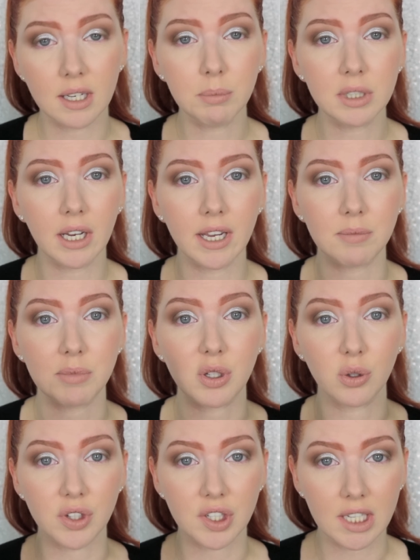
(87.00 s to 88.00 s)
sometimes
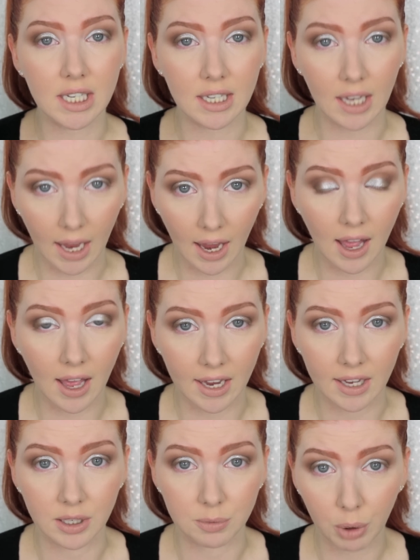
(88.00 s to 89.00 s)
you'll see a high
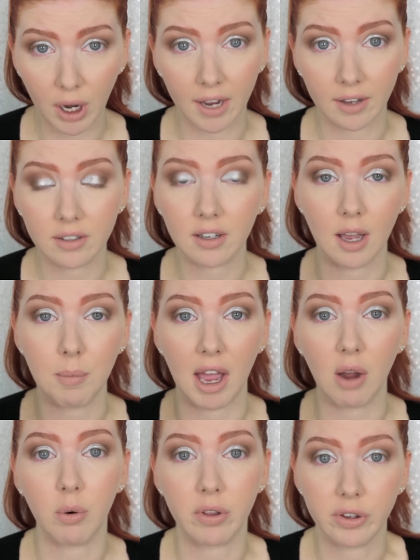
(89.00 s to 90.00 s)
end brand come
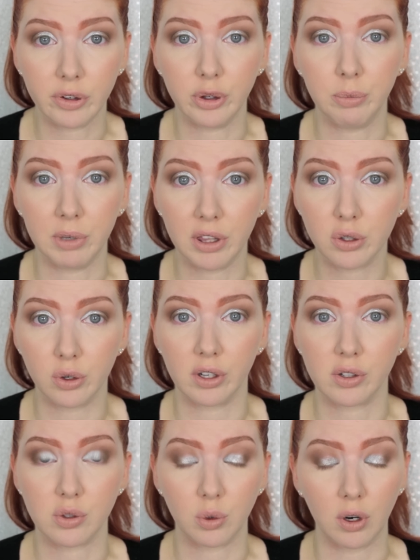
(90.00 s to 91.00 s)
out with a dupe in the
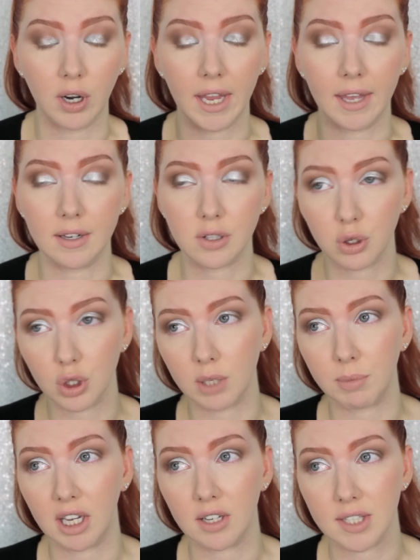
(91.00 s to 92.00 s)
drugstore, and it's
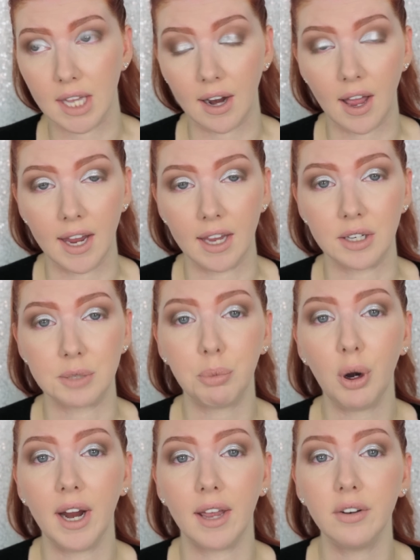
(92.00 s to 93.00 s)
usually because that high end
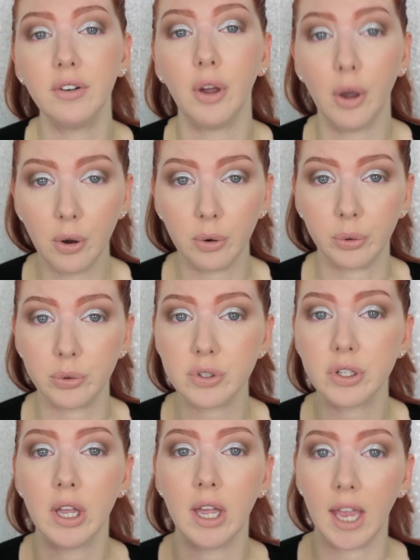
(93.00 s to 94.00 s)
brand
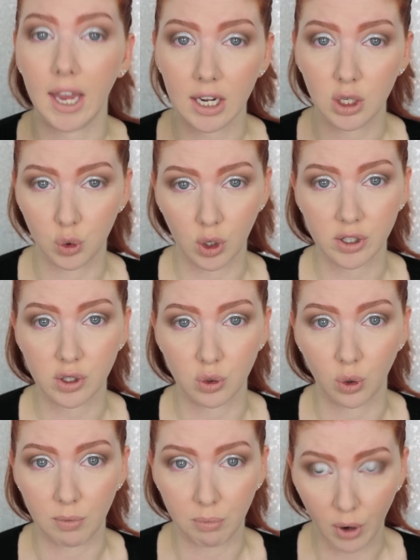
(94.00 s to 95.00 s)
owns a
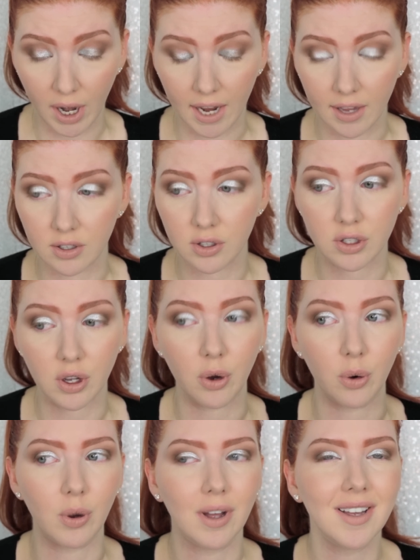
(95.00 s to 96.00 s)
drugstore brand.
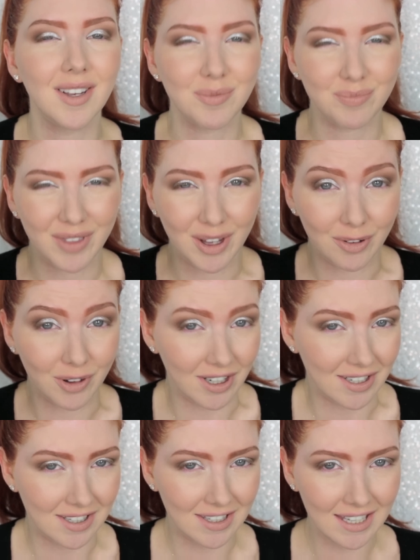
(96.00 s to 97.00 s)
So they're
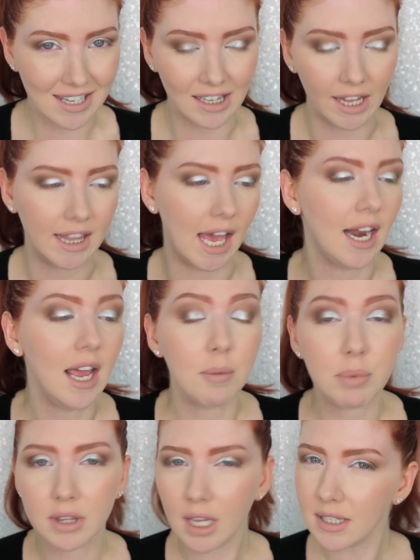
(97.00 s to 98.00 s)
very sneaky like that.
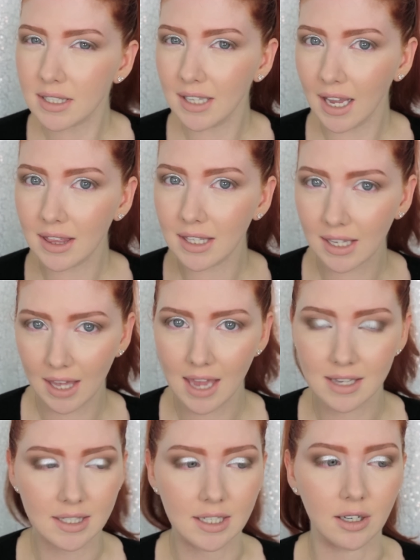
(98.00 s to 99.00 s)
But that's not the
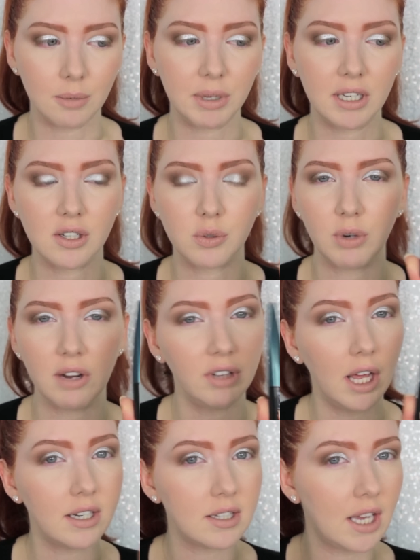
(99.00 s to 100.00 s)
case here because
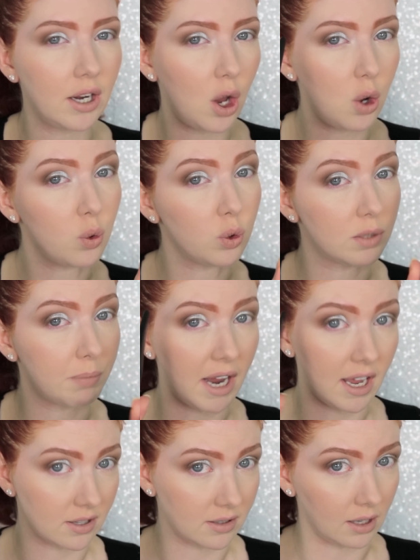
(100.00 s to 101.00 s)
Revlon is not owned
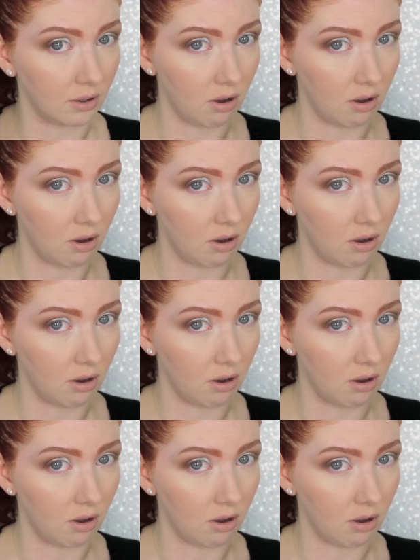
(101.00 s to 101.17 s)
by Estee